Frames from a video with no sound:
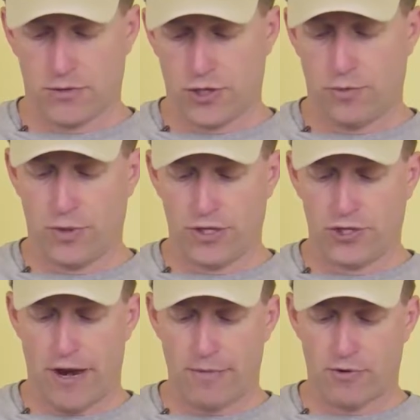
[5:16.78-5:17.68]
You can put a
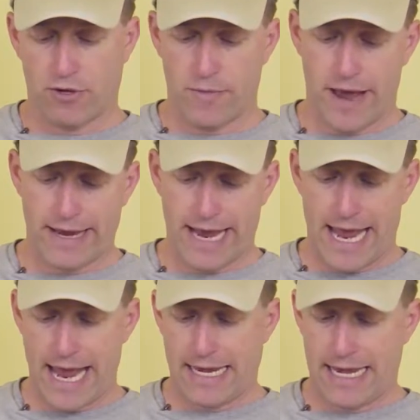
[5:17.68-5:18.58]
strap through on the back,
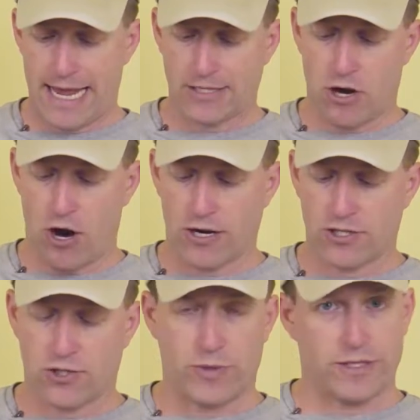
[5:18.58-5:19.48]
and it has an Arca
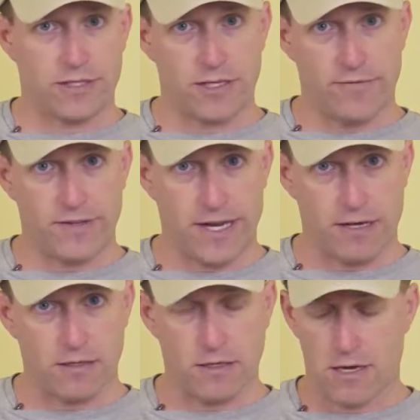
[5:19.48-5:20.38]
Swiss dovetail.